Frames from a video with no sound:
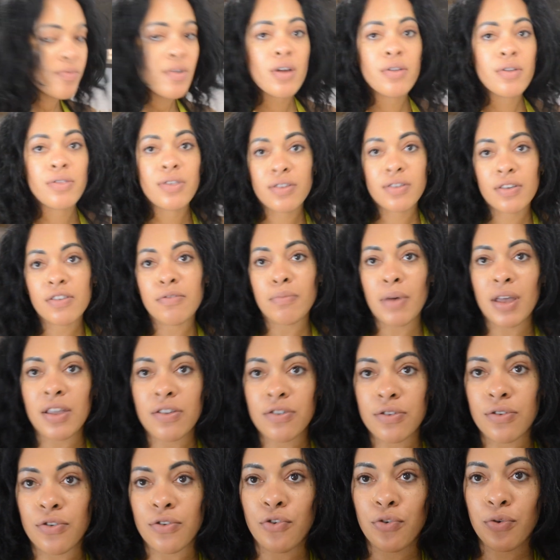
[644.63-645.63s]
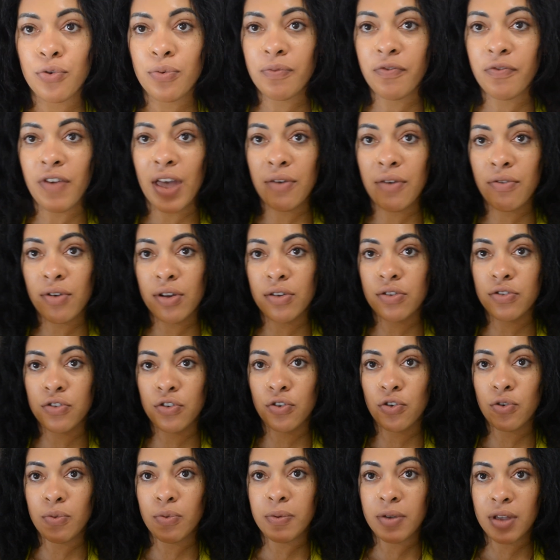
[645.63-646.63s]
this is my favorite
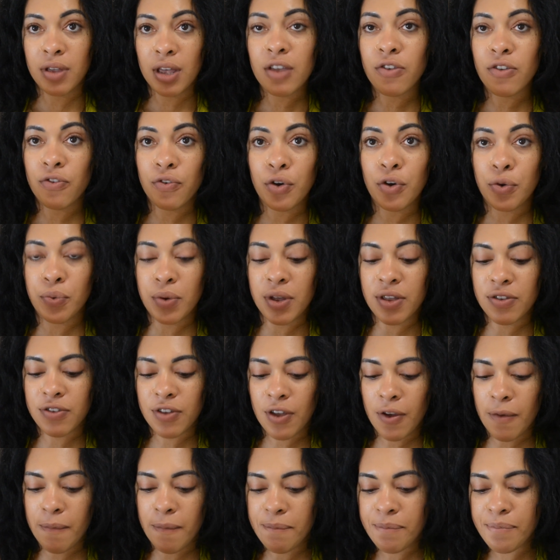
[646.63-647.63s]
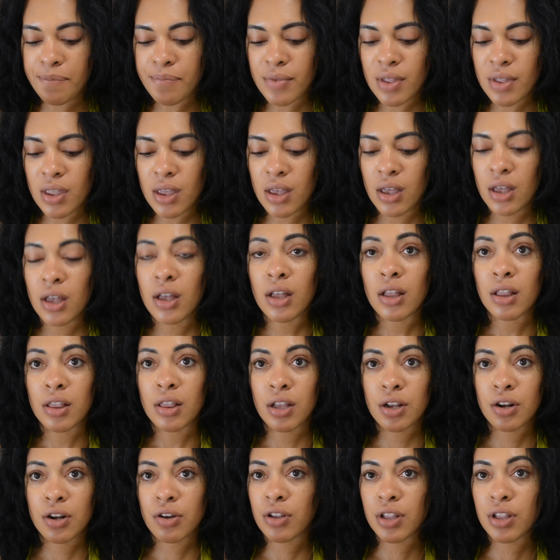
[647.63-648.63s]
soup, it's for a reason.
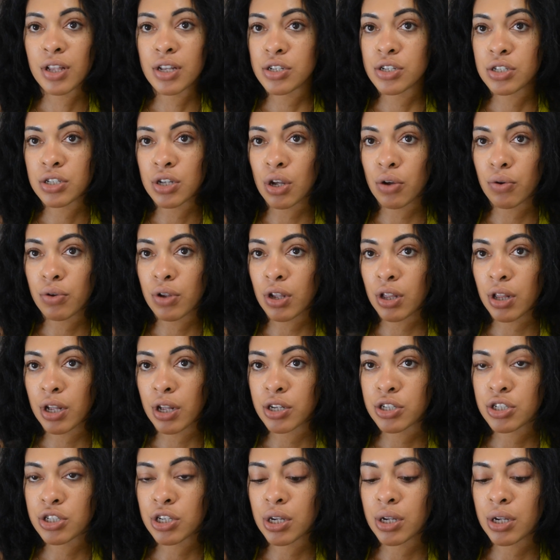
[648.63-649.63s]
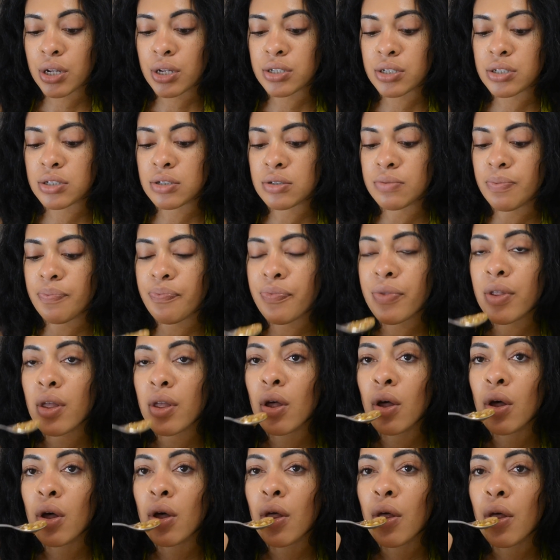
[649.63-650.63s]
Literally so delicious.
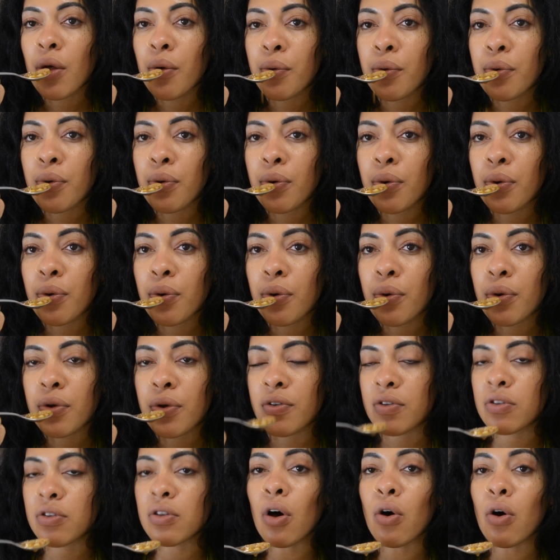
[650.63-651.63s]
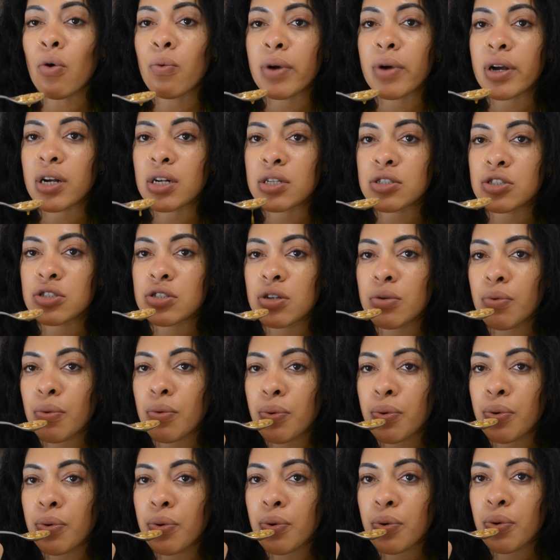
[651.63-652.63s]
So rich,
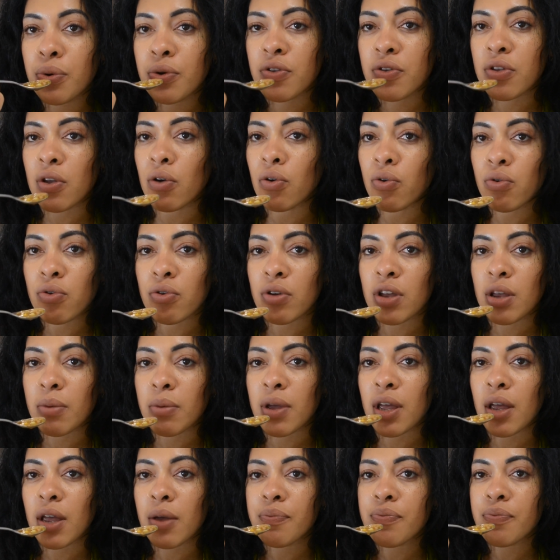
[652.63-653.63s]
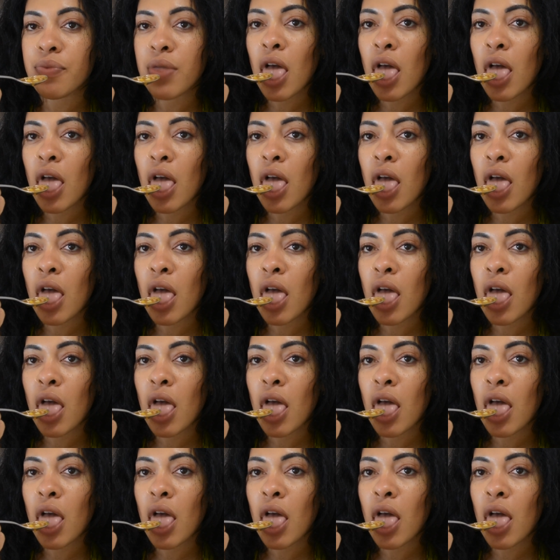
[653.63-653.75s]
so creamy.